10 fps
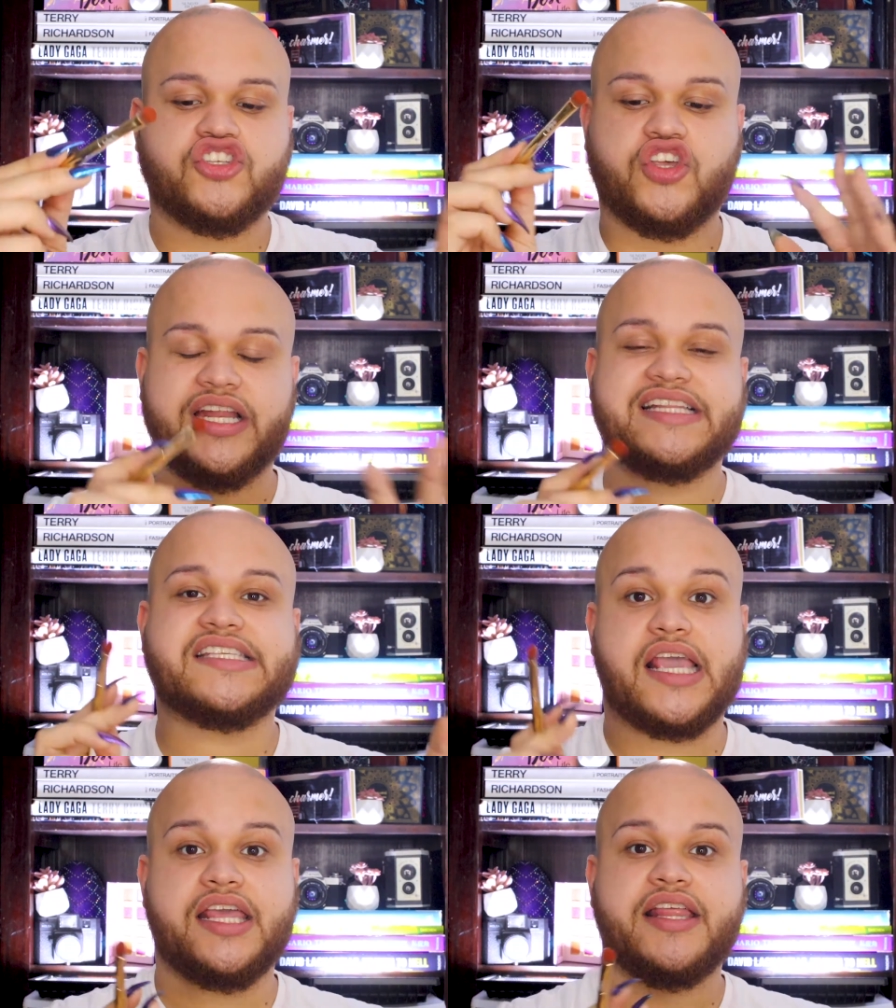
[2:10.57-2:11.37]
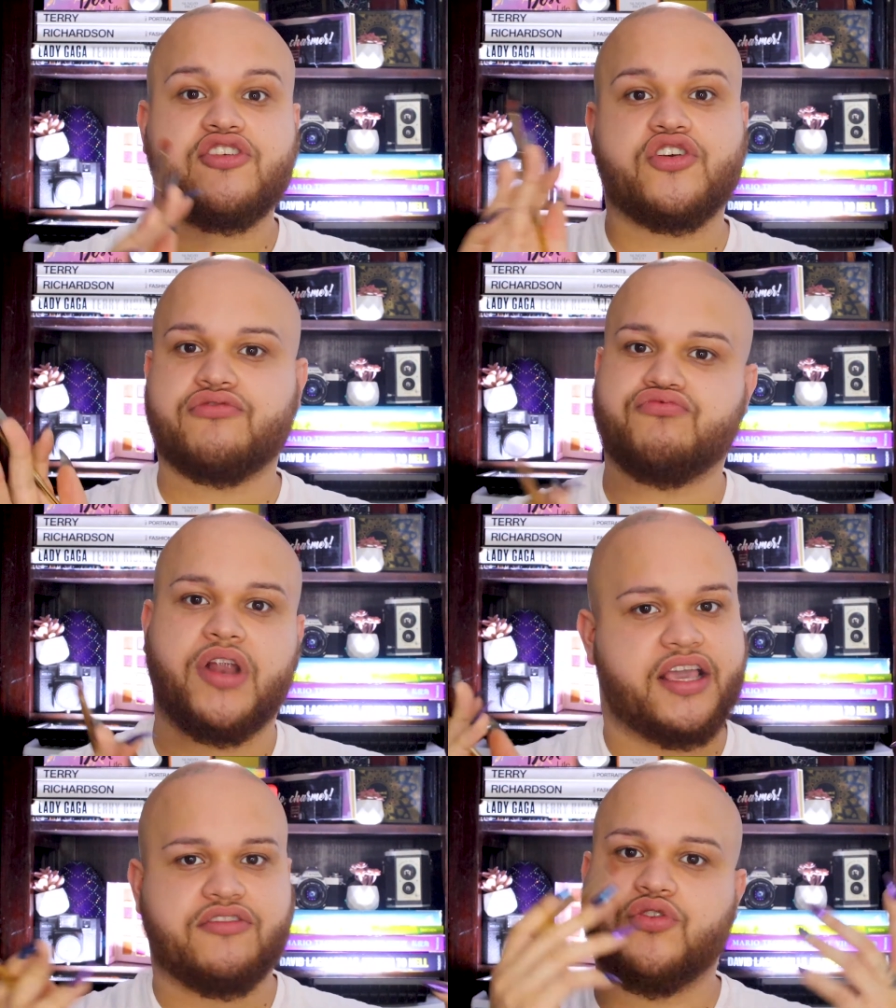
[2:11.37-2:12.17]
So let's say that you're
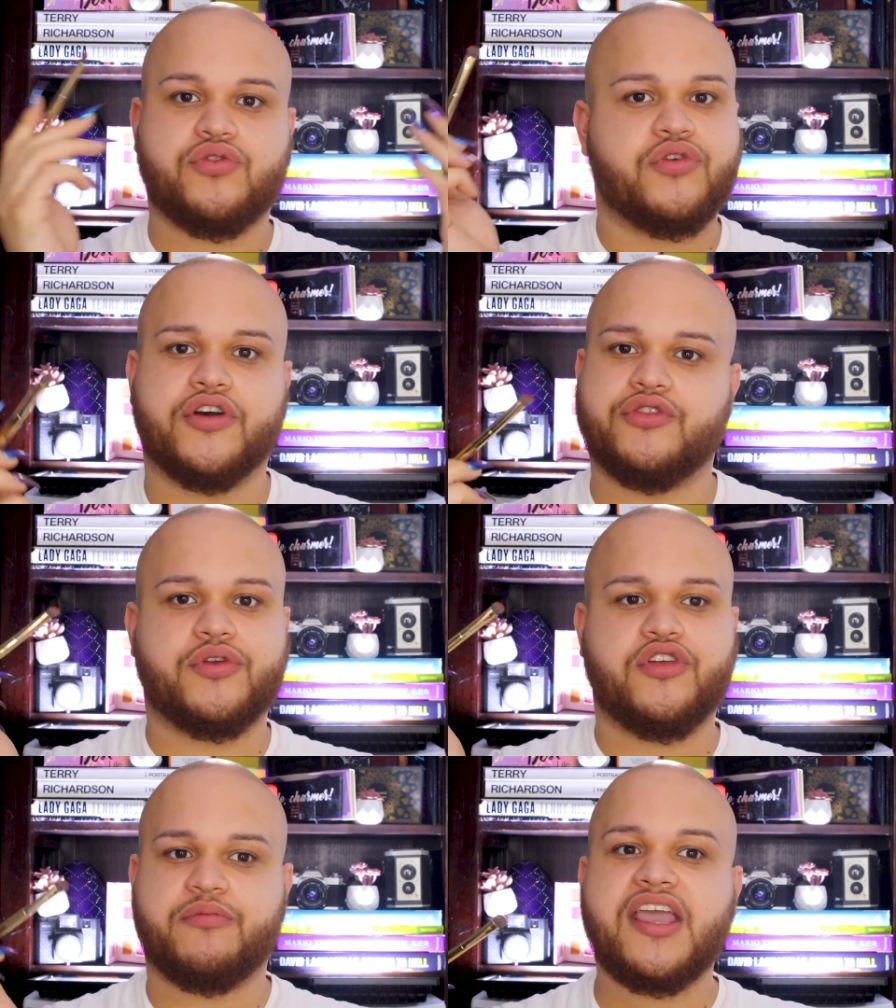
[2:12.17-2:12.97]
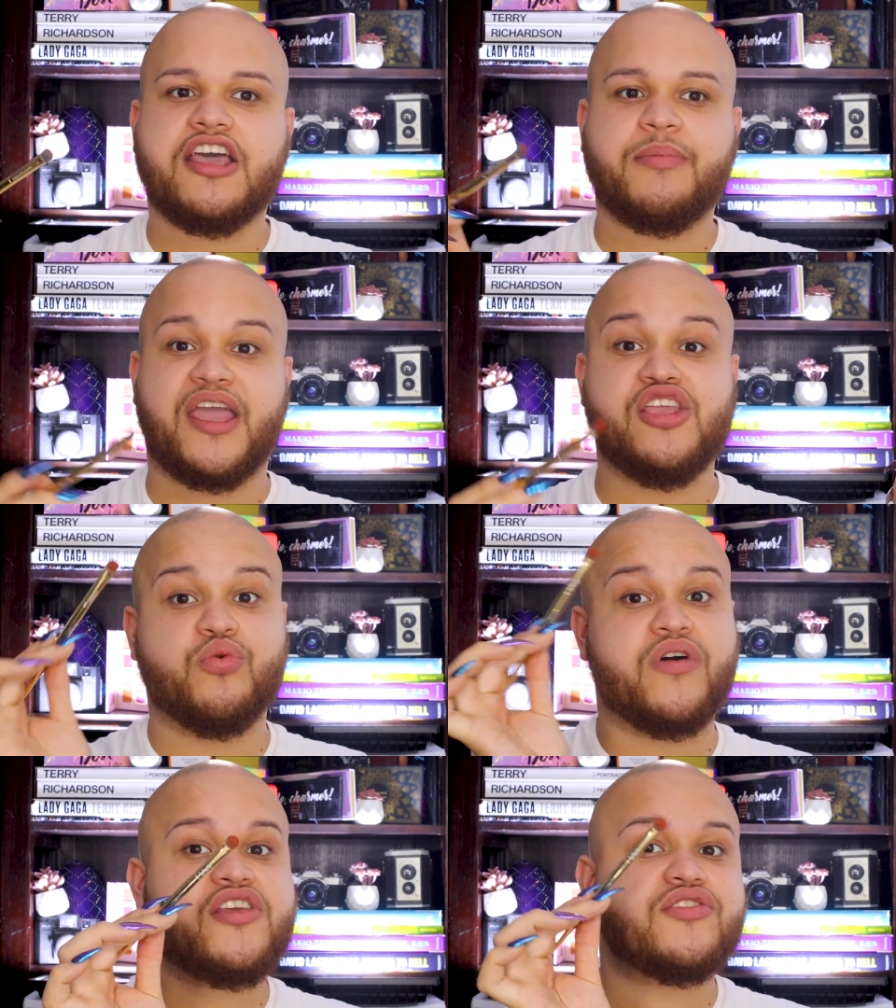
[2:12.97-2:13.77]
like you you know doing your makeup and
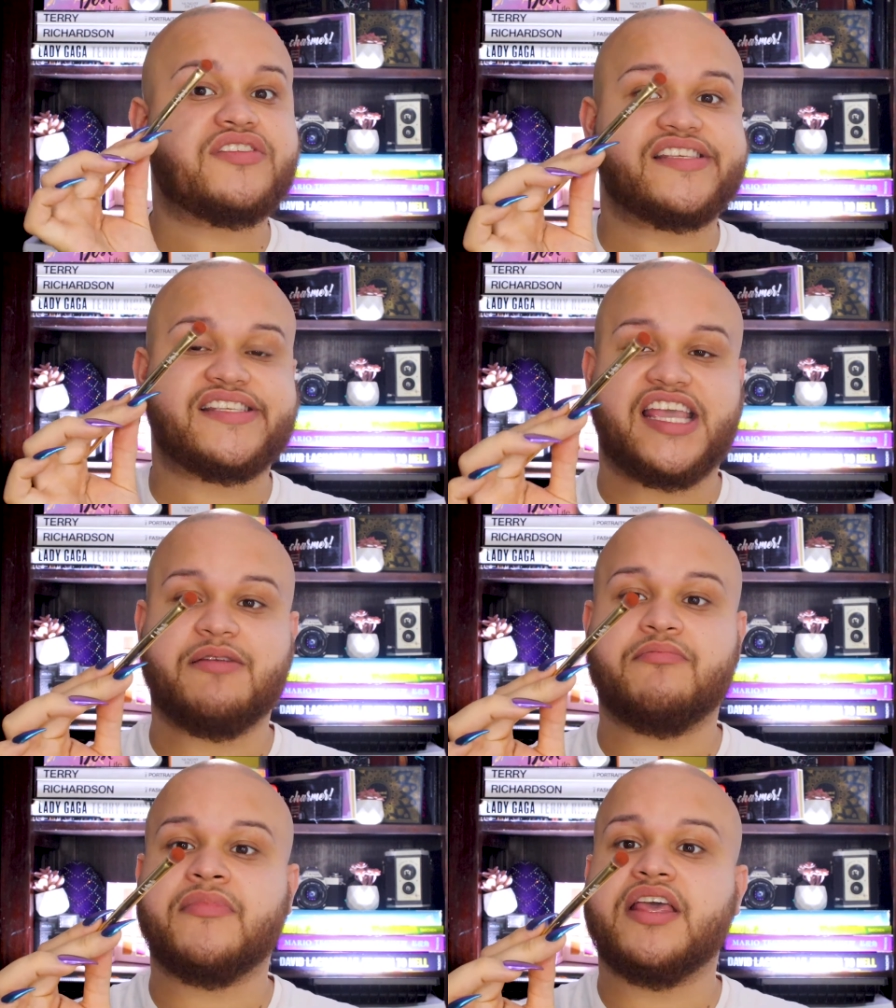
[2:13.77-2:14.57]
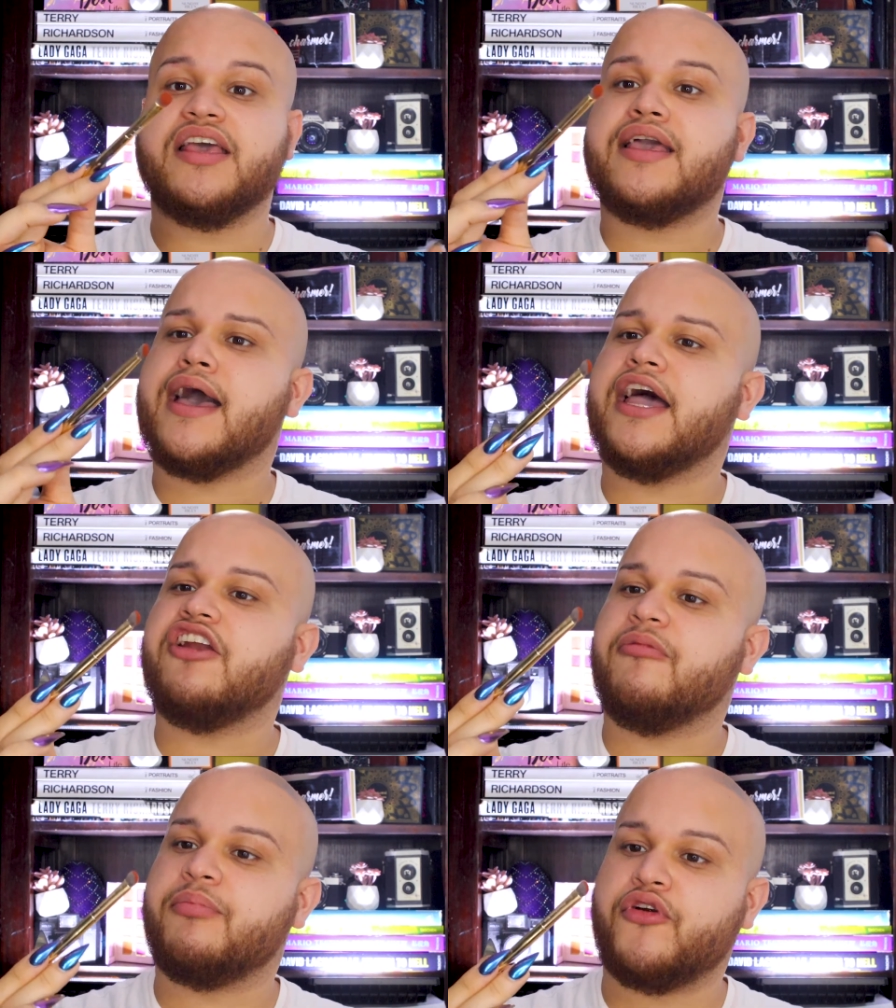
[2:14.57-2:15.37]
you want to use the same
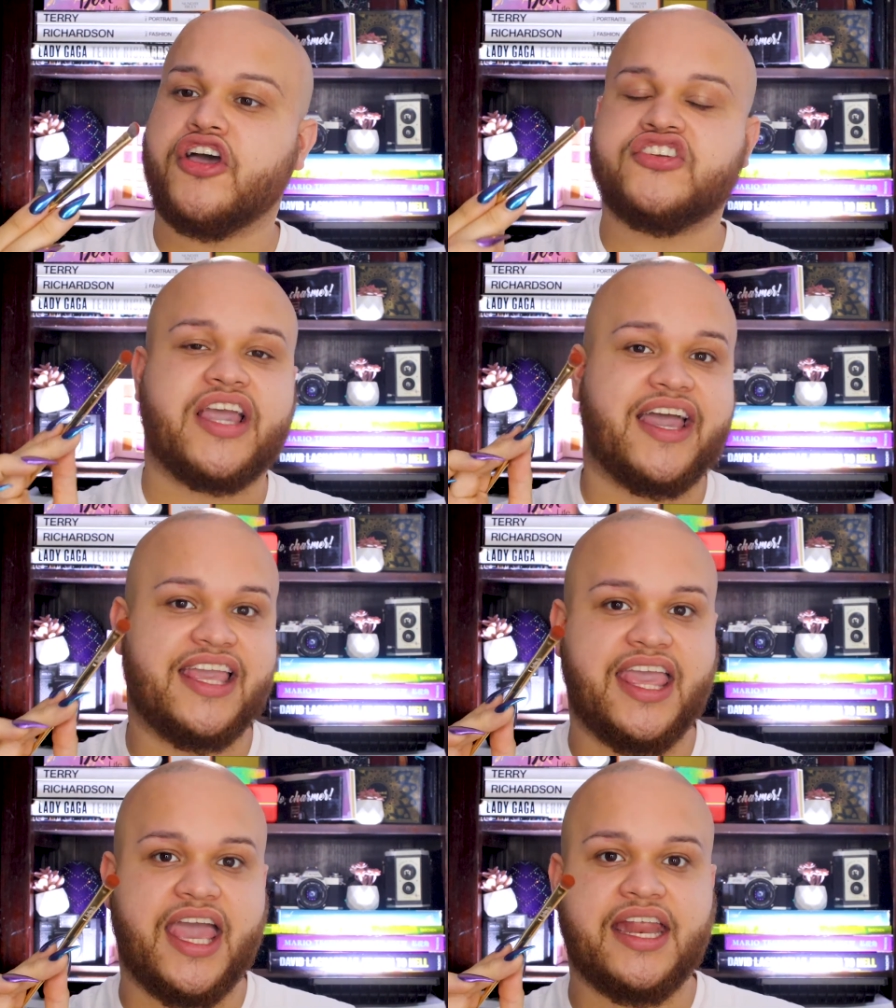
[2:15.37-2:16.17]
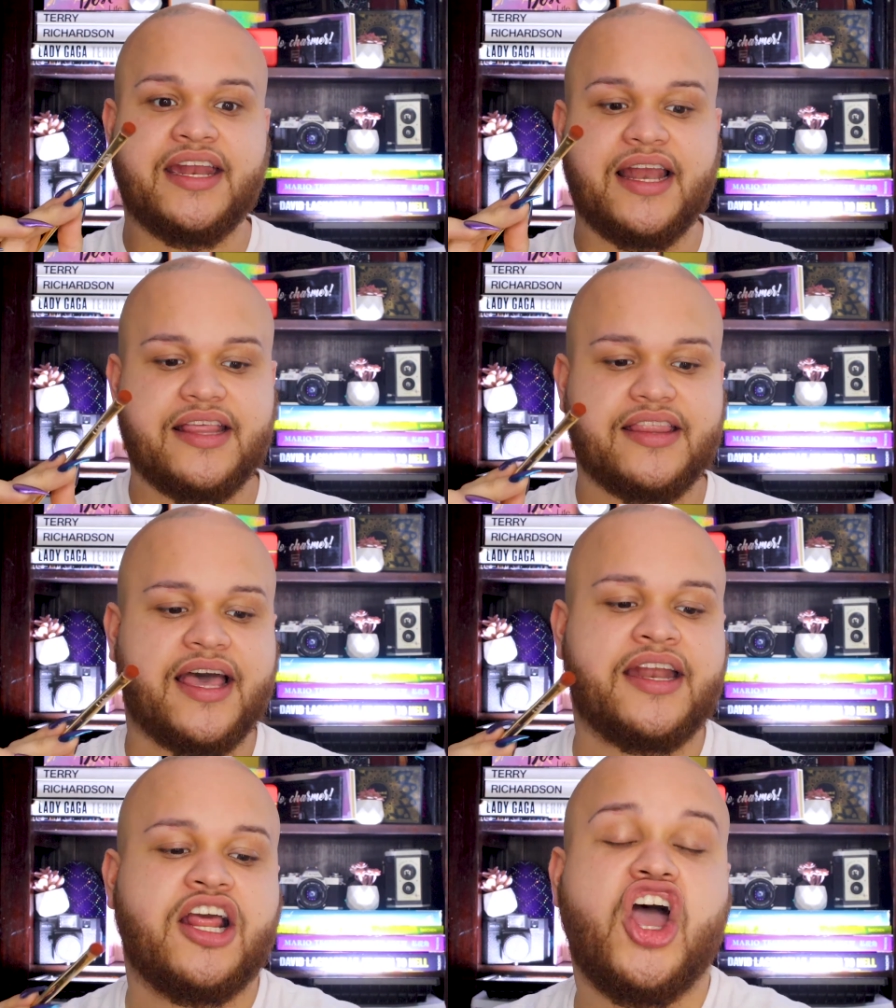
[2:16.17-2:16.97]
kind of brush again like
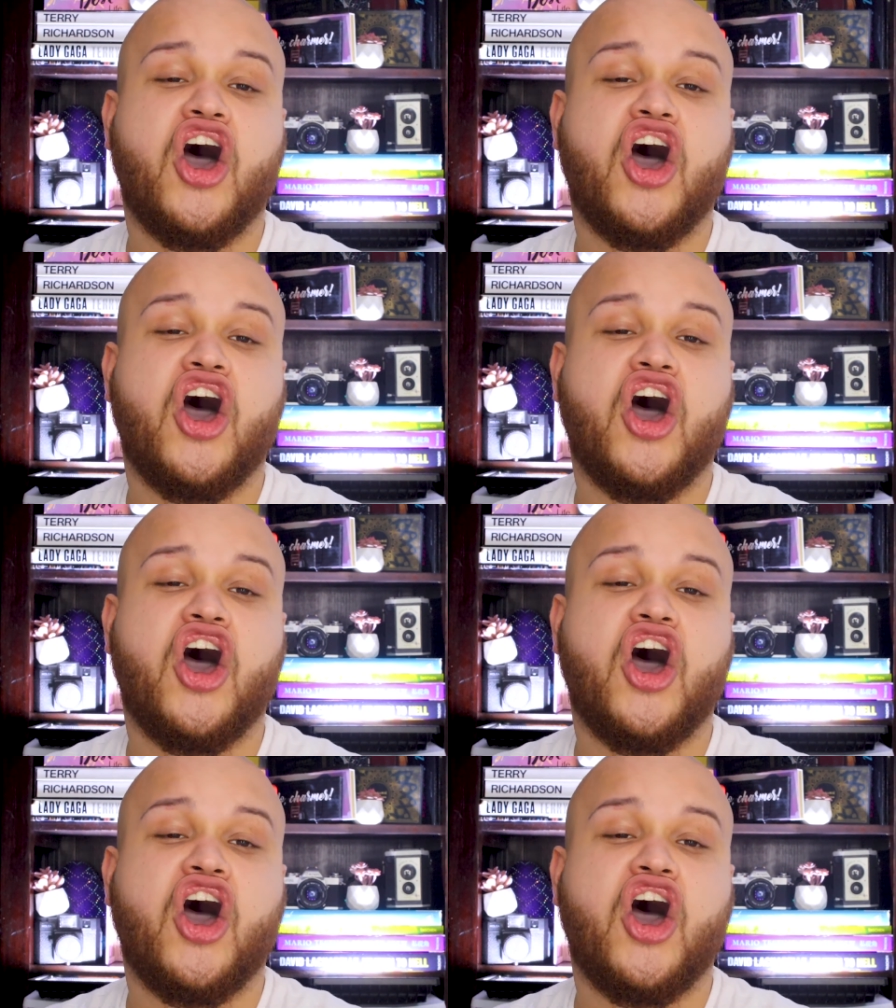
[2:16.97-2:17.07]
that.